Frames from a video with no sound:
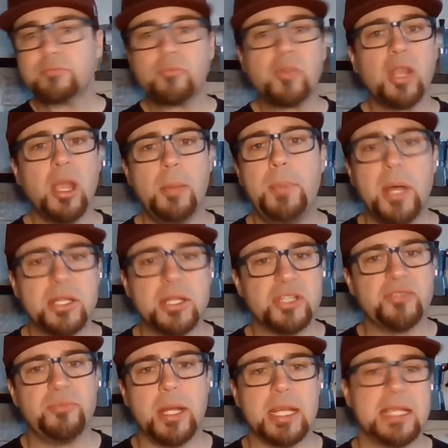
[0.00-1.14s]
a bunch
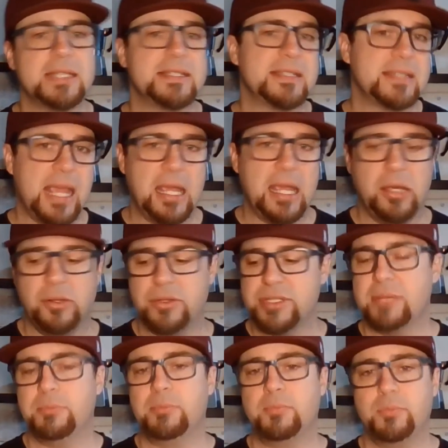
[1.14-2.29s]
of money in scales
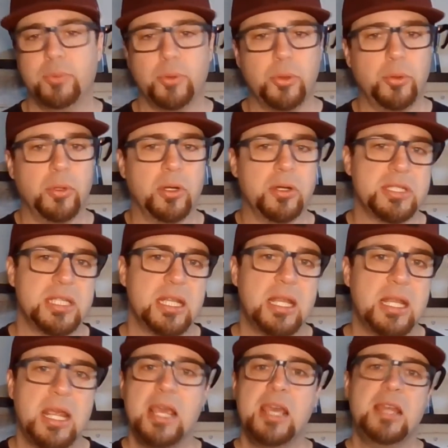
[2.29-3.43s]
and brewers and
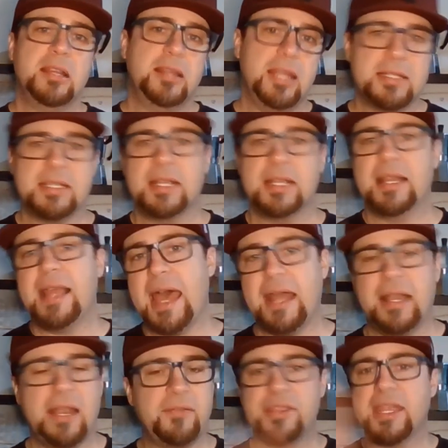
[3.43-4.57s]
this and
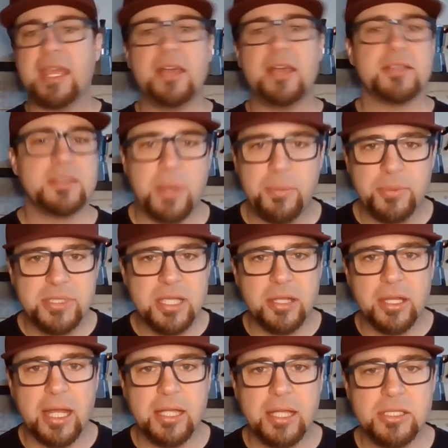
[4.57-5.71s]
that and everything else that people tell
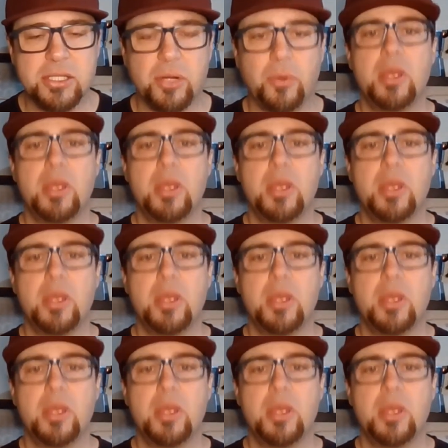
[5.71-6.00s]
you gotta do.